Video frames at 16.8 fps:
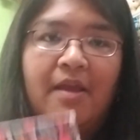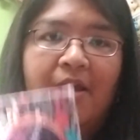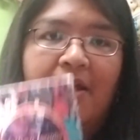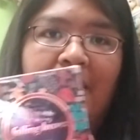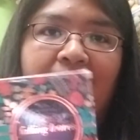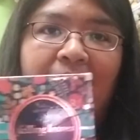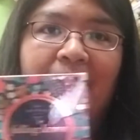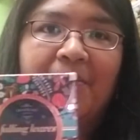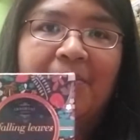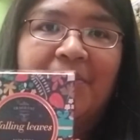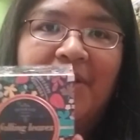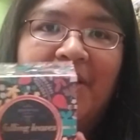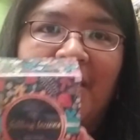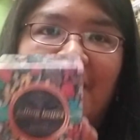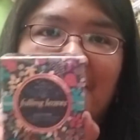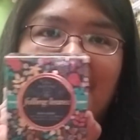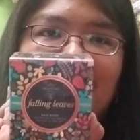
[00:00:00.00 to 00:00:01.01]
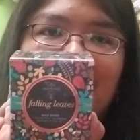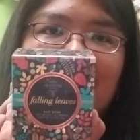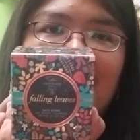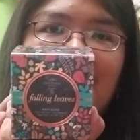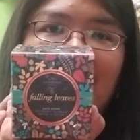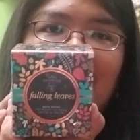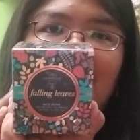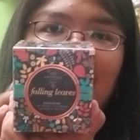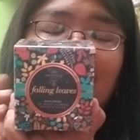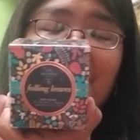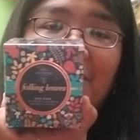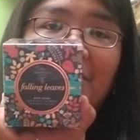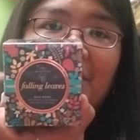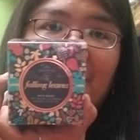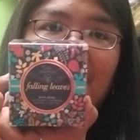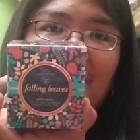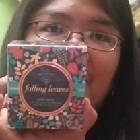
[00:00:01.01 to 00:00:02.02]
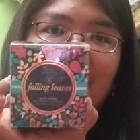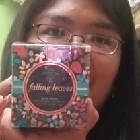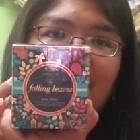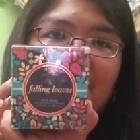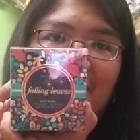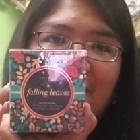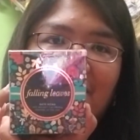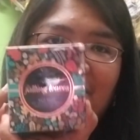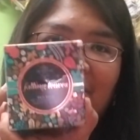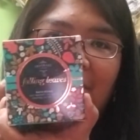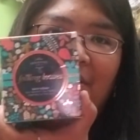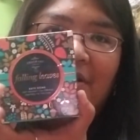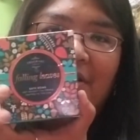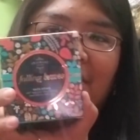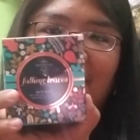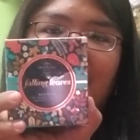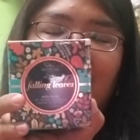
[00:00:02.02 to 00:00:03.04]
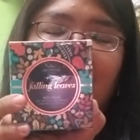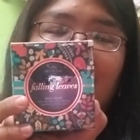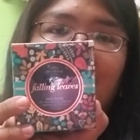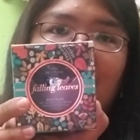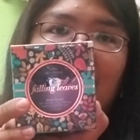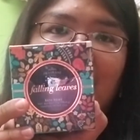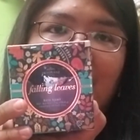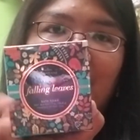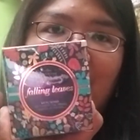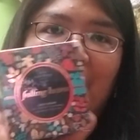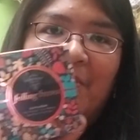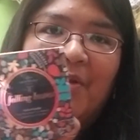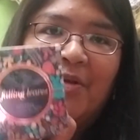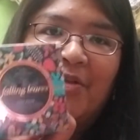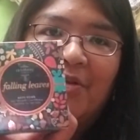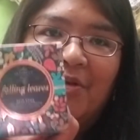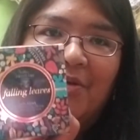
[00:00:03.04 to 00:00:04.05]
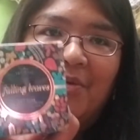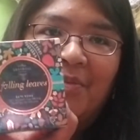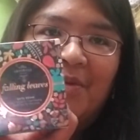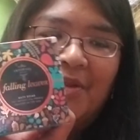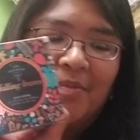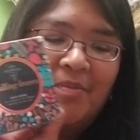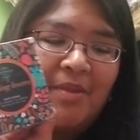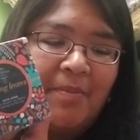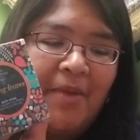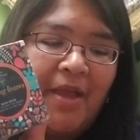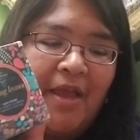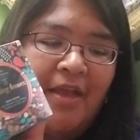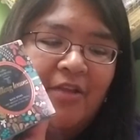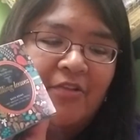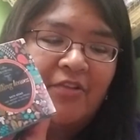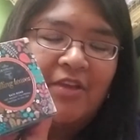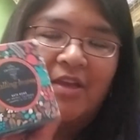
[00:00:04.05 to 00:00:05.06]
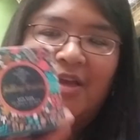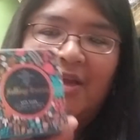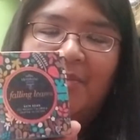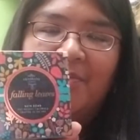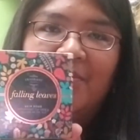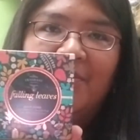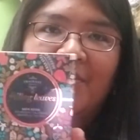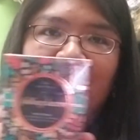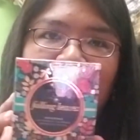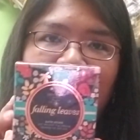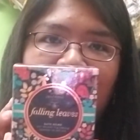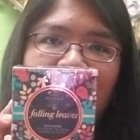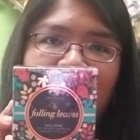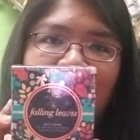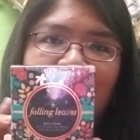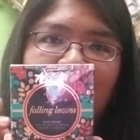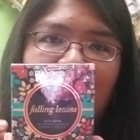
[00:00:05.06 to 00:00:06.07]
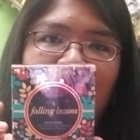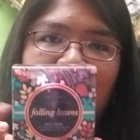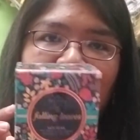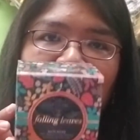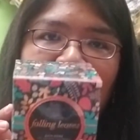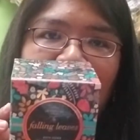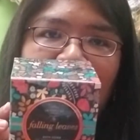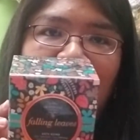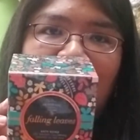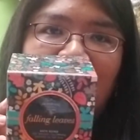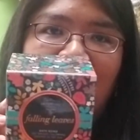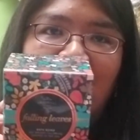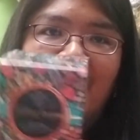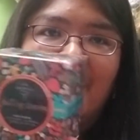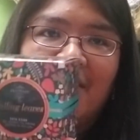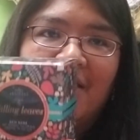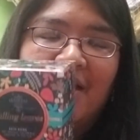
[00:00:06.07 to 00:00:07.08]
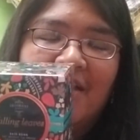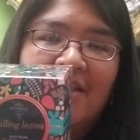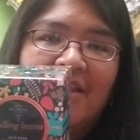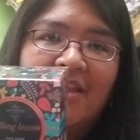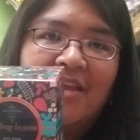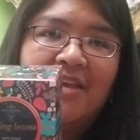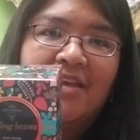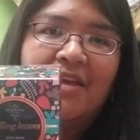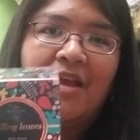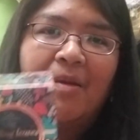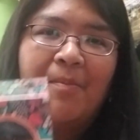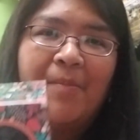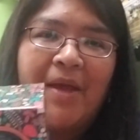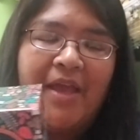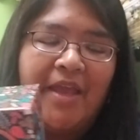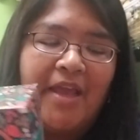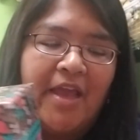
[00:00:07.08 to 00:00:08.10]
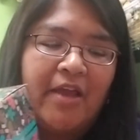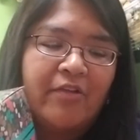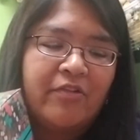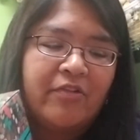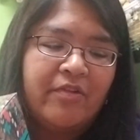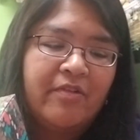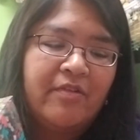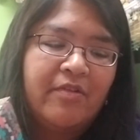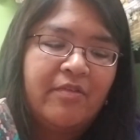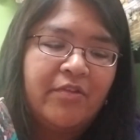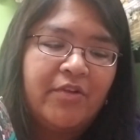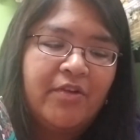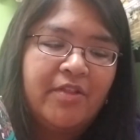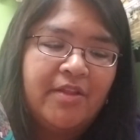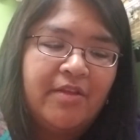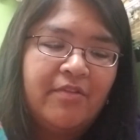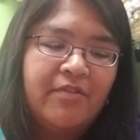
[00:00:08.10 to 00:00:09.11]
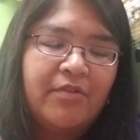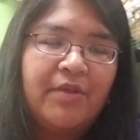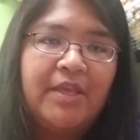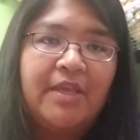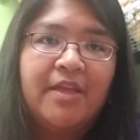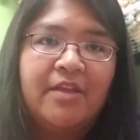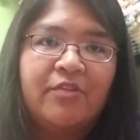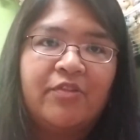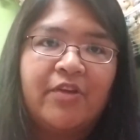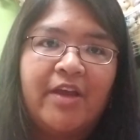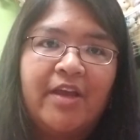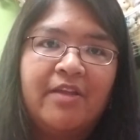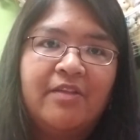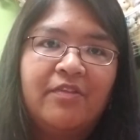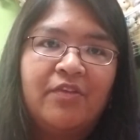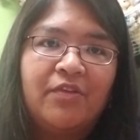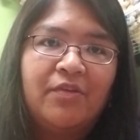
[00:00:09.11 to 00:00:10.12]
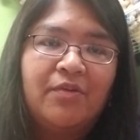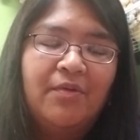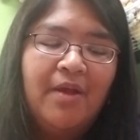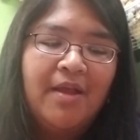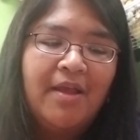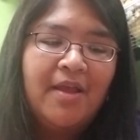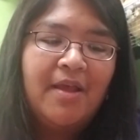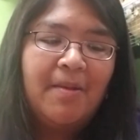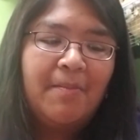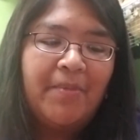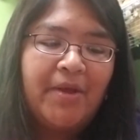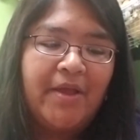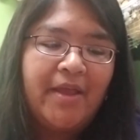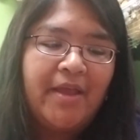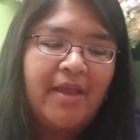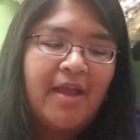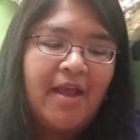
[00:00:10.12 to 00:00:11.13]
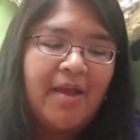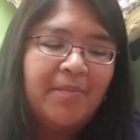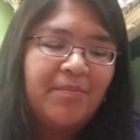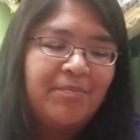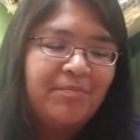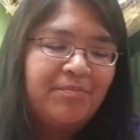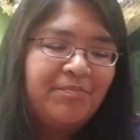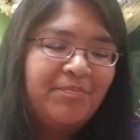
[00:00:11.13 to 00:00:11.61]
But yeah, so here is the other Falling Leaves bath bomb. I'm not going to open up the packaging. I'm going to give this to my boyfriend. I like buying extras of certain things so he can try too, but I'm